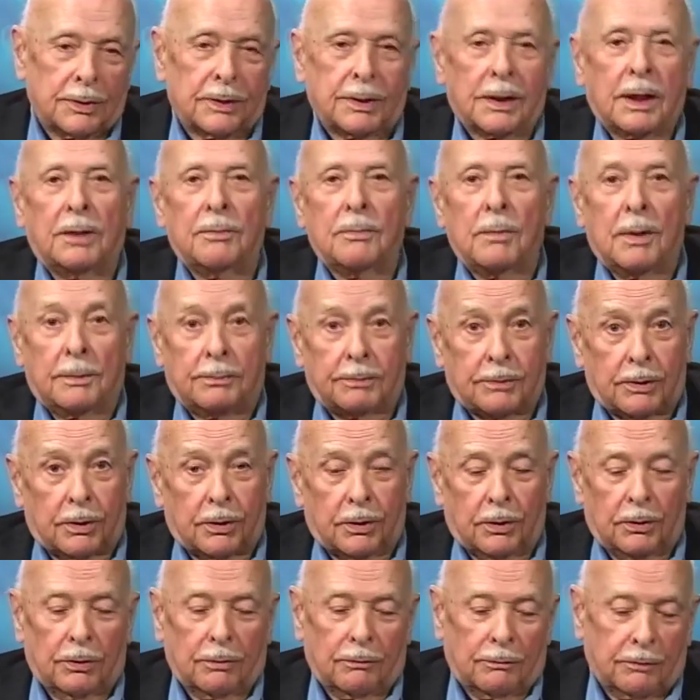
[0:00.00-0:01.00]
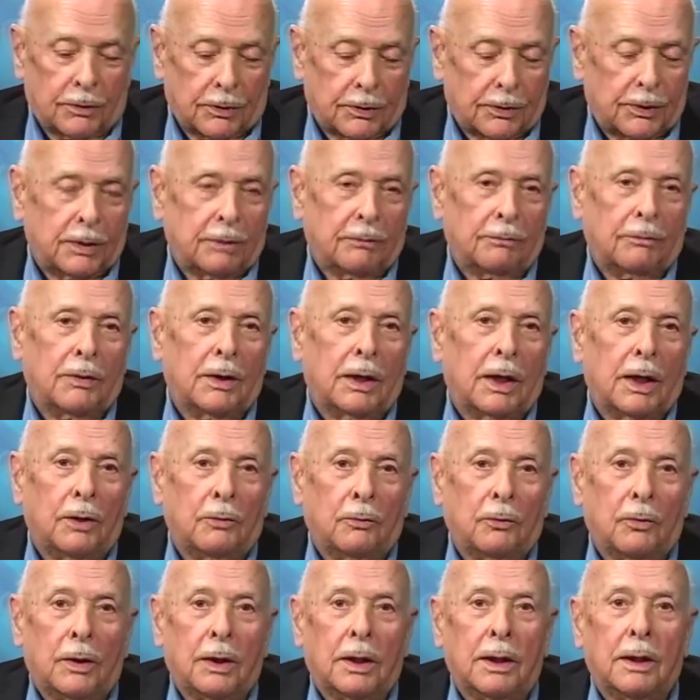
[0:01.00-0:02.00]
Came up to the University of
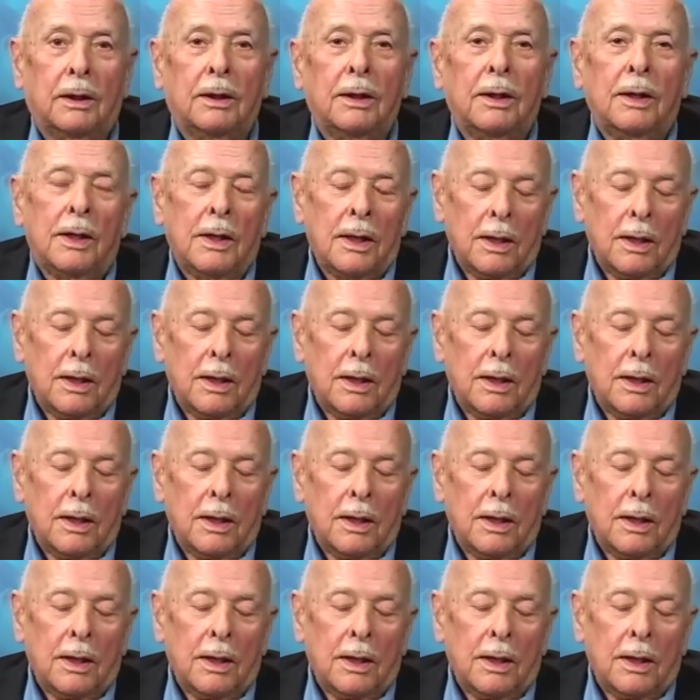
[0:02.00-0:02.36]
Delaware,